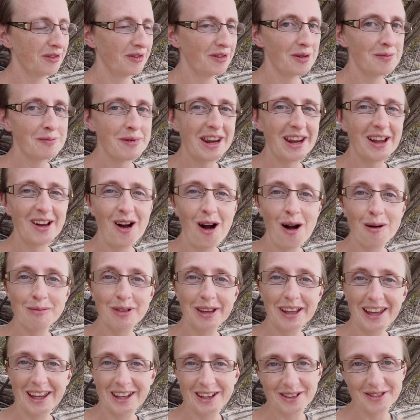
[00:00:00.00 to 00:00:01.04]
for many
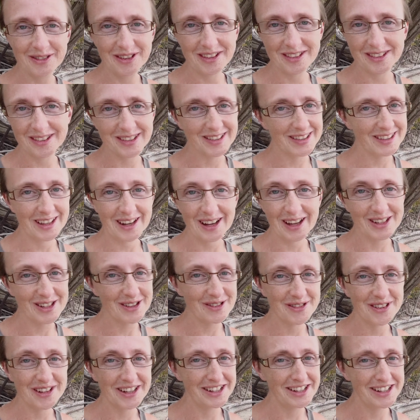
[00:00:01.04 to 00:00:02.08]
complicated reasons that I
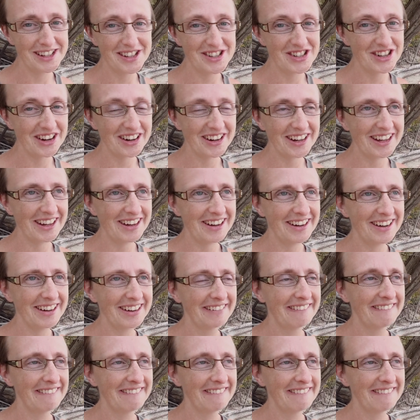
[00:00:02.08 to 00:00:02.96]
don't need to share here.